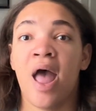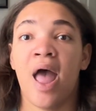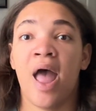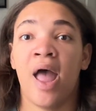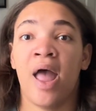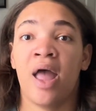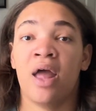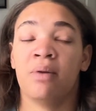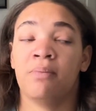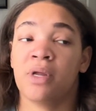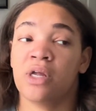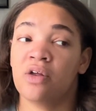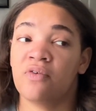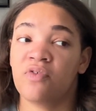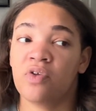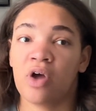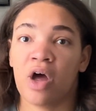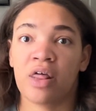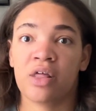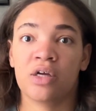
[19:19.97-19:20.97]
and me and a
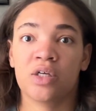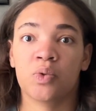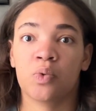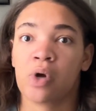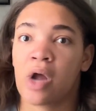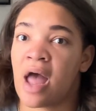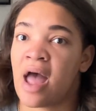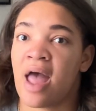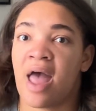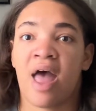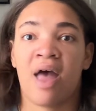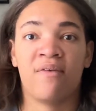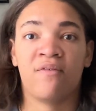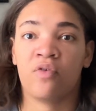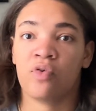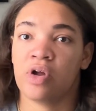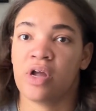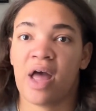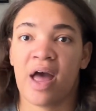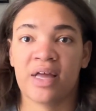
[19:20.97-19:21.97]
few others were at
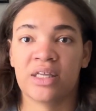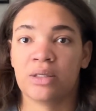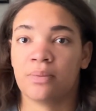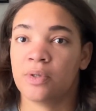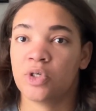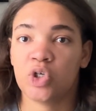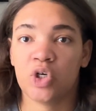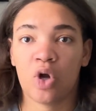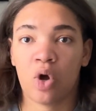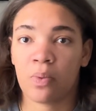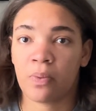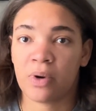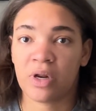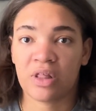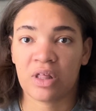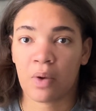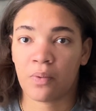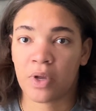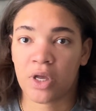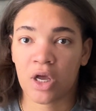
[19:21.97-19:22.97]
every exhibition opening
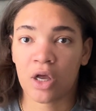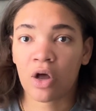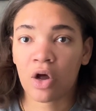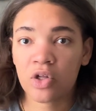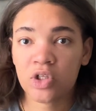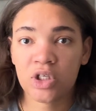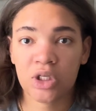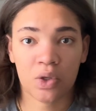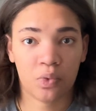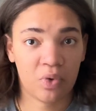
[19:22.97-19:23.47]
that we could go to.